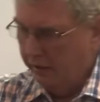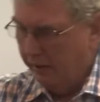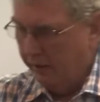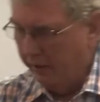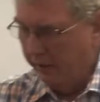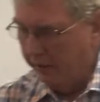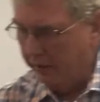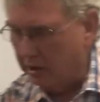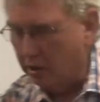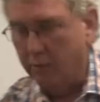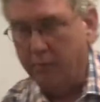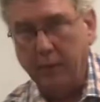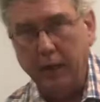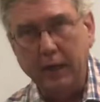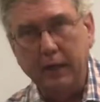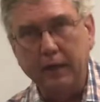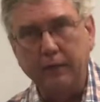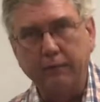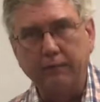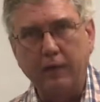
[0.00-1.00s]
and I'm going to make
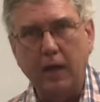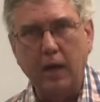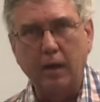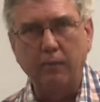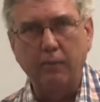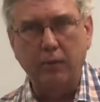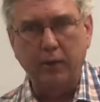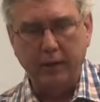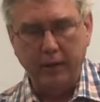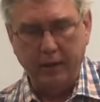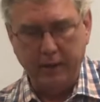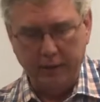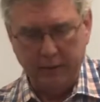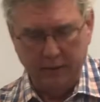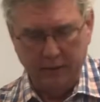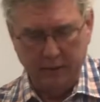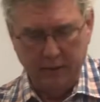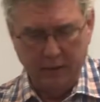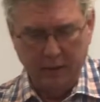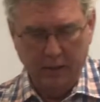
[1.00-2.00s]
it vibrate.
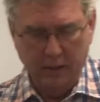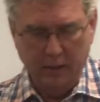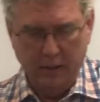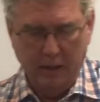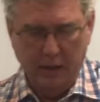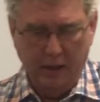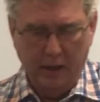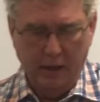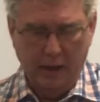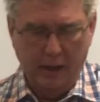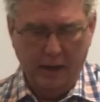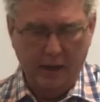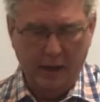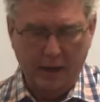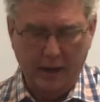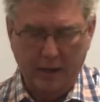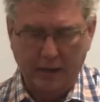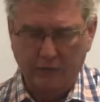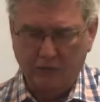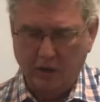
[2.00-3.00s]
And
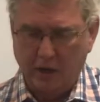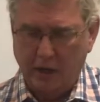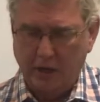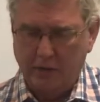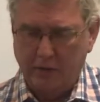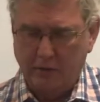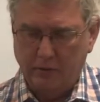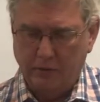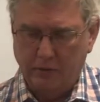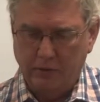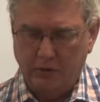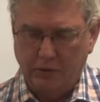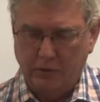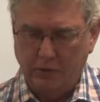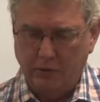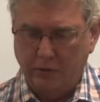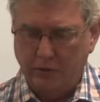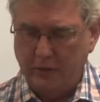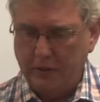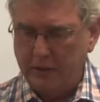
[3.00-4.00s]
as I do
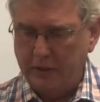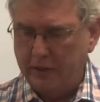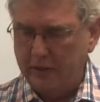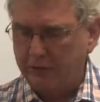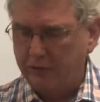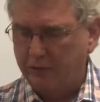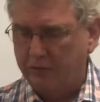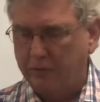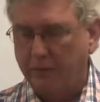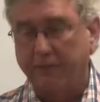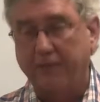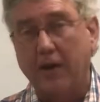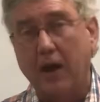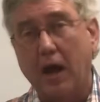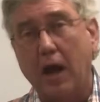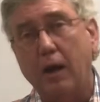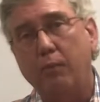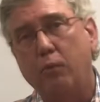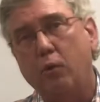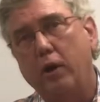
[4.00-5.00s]
this, the
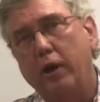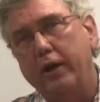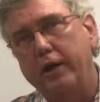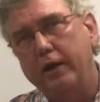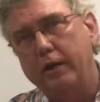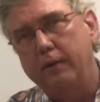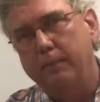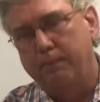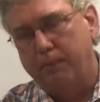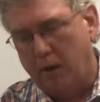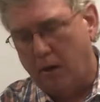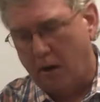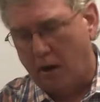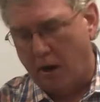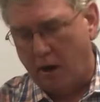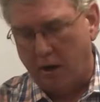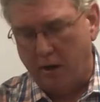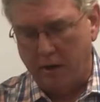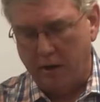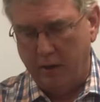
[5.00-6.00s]
vibrating
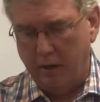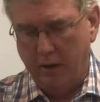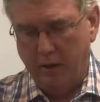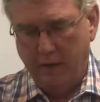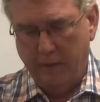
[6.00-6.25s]
part,